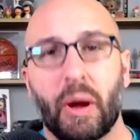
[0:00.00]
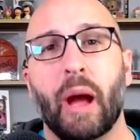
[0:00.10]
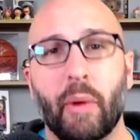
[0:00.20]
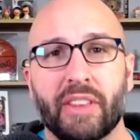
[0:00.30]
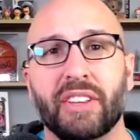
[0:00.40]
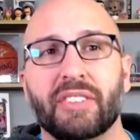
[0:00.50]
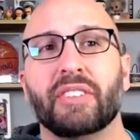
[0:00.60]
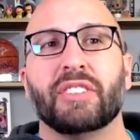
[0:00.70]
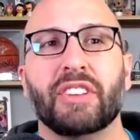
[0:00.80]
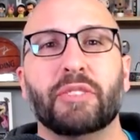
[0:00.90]
I want
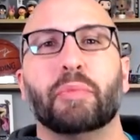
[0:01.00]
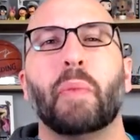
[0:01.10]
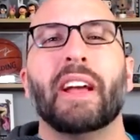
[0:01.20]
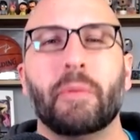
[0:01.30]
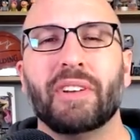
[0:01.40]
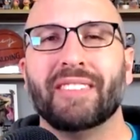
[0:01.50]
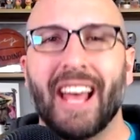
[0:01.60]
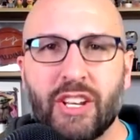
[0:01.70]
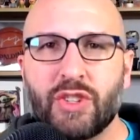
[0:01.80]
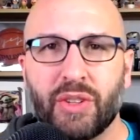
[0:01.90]
these the spike
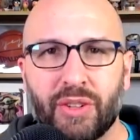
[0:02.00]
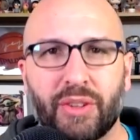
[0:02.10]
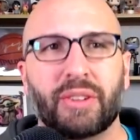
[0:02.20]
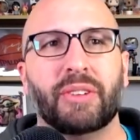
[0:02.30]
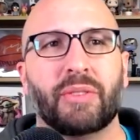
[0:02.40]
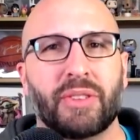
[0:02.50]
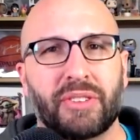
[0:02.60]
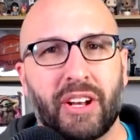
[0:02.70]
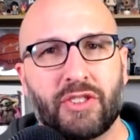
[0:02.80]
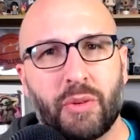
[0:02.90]
potential for
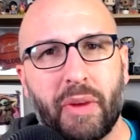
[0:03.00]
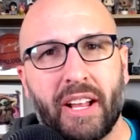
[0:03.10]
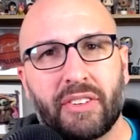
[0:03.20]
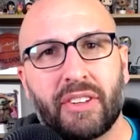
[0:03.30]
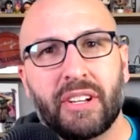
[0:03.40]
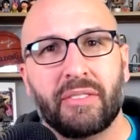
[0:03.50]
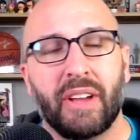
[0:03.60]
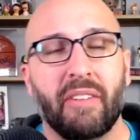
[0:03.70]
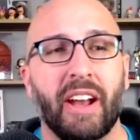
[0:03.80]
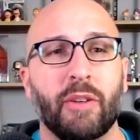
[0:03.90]
these extra minutes. If
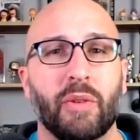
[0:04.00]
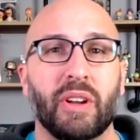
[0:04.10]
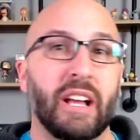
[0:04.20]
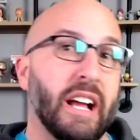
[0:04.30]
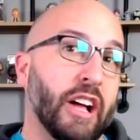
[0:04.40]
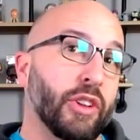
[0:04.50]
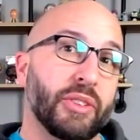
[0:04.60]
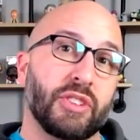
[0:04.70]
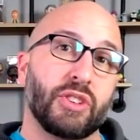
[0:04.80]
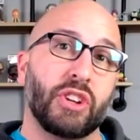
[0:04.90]
you have anyone
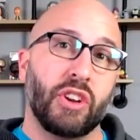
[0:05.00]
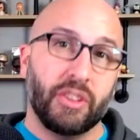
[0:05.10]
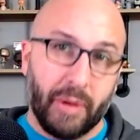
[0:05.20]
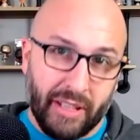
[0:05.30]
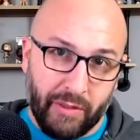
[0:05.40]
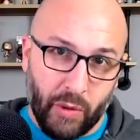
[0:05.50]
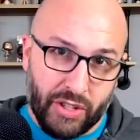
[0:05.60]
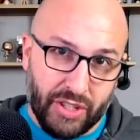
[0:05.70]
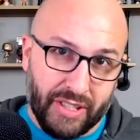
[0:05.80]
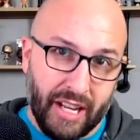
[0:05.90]
else that you're curious about, leave a
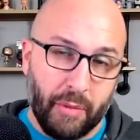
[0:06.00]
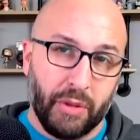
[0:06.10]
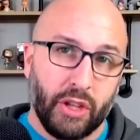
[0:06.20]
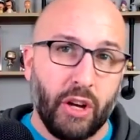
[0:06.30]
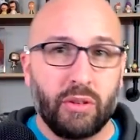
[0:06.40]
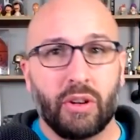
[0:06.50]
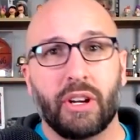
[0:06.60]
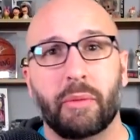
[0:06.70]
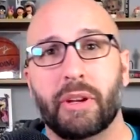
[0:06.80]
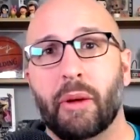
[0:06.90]
question down below
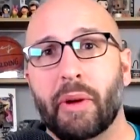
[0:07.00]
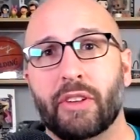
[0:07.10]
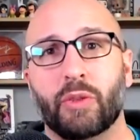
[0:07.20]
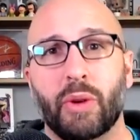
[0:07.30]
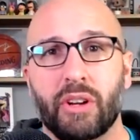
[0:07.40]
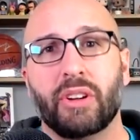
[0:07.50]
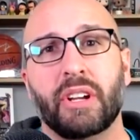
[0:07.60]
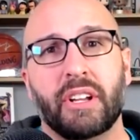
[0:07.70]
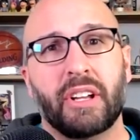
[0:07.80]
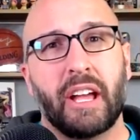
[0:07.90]
or hit me up on Twitter.
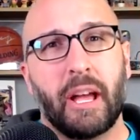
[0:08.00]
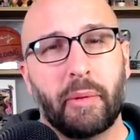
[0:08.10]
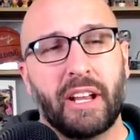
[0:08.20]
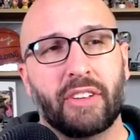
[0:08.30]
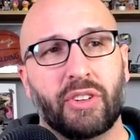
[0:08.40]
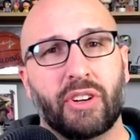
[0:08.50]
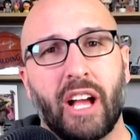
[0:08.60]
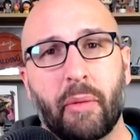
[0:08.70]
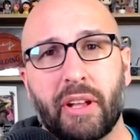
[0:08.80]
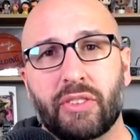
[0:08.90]
Happy to answer your
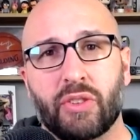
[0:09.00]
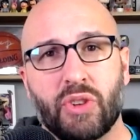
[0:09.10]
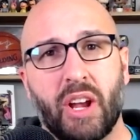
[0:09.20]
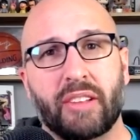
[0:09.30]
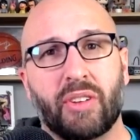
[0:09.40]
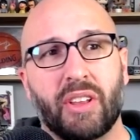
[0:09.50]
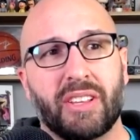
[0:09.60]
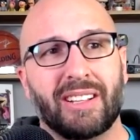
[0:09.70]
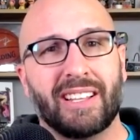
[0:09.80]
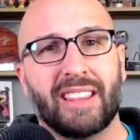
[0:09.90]
comments or trades or
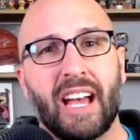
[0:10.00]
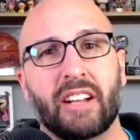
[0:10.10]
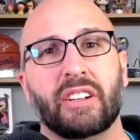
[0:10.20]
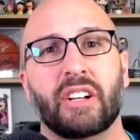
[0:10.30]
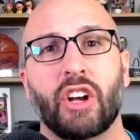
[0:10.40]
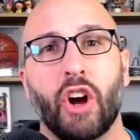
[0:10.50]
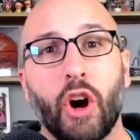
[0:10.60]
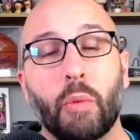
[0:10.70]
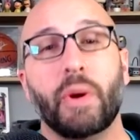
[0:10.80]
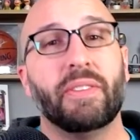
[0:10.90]
anything like that.
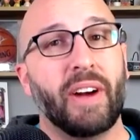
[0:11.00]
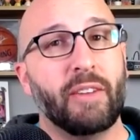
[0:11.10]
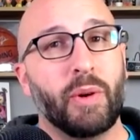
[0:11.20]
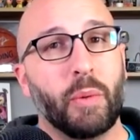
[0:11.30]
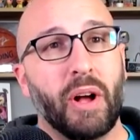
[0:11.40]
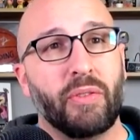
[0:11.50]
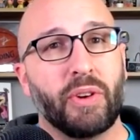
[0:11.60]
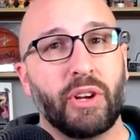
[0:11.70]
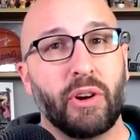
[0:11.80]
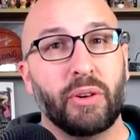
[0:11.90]
Hope week five went well
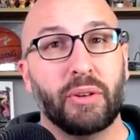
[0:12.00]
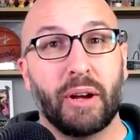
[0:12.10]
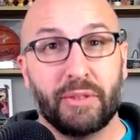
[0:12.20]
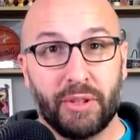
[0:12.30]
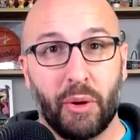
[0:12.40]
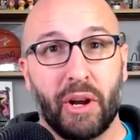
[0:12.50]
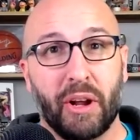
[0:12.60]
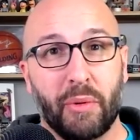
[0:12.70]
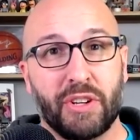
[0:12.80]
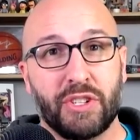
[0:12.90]
for you. You know
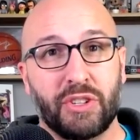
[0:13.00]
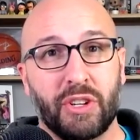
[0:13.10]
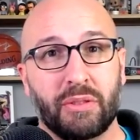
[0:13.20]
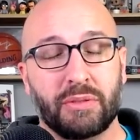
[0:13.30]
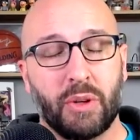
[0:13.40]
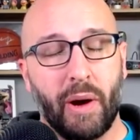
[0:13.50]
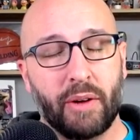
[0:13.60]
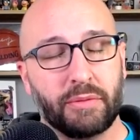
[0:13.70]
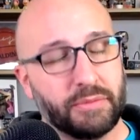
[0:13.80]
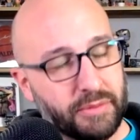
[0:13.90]
what I want you to do? Go
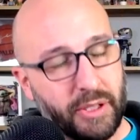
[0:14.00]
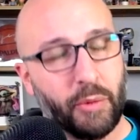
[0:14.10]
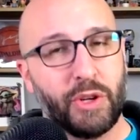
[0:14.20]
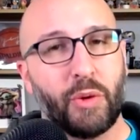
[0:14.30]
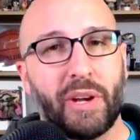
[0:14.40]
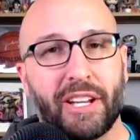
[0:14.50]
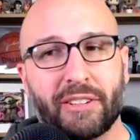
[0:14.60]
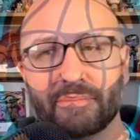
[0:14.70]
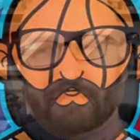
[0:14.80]
out and win your week.